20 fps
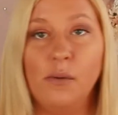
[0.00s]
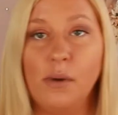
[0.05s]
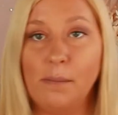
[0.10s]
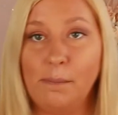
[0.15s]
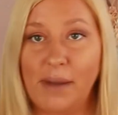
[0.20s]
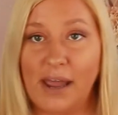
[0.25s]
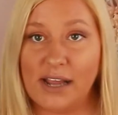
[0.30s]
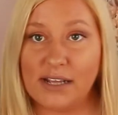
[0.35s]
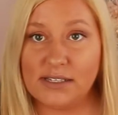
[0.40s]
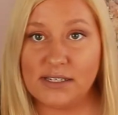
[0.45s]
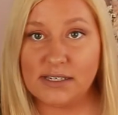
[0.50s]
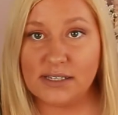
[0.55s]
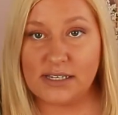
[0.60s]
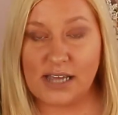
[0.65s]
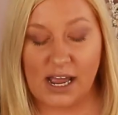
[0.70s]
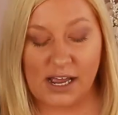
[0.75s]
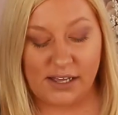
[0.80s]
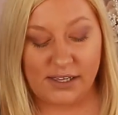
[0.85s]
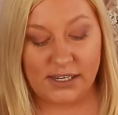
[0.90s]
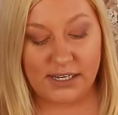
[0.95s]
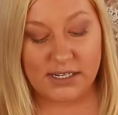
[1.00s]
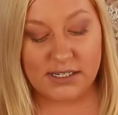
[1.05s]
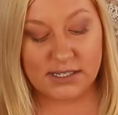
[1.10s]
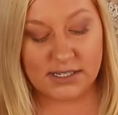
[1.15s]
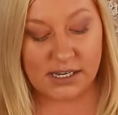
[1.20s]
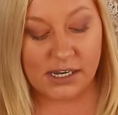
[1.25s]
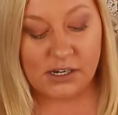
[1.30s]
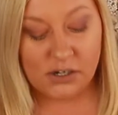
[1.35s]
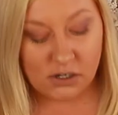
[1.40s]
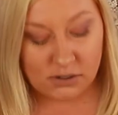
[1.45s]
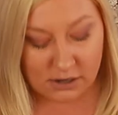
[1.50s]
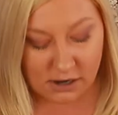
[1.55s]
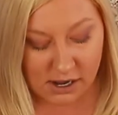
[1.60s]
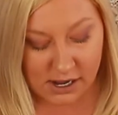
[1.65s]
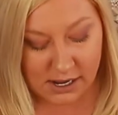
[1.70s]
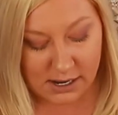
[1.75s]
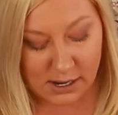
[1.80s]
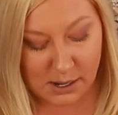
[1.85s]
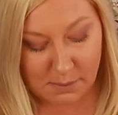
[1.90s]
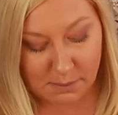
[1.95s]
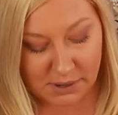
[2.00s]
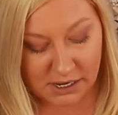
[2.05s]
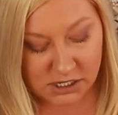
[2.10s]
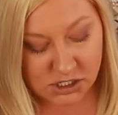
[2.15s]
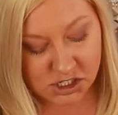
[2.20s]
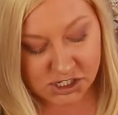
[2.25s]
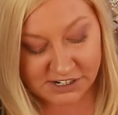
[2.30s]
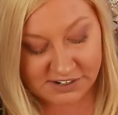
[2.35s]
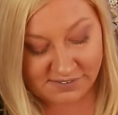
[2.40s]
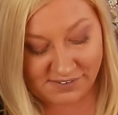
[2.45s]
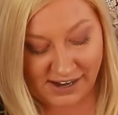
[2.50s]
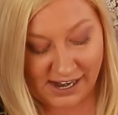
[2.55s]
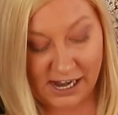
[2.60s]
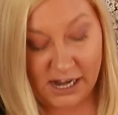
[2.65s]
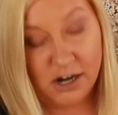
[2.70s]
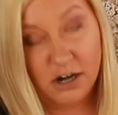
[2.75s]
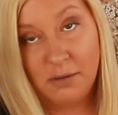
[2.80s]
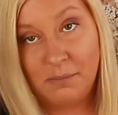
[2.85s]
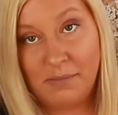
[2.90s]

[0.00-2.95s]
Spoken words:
went back to Sally's and got a bunch of hair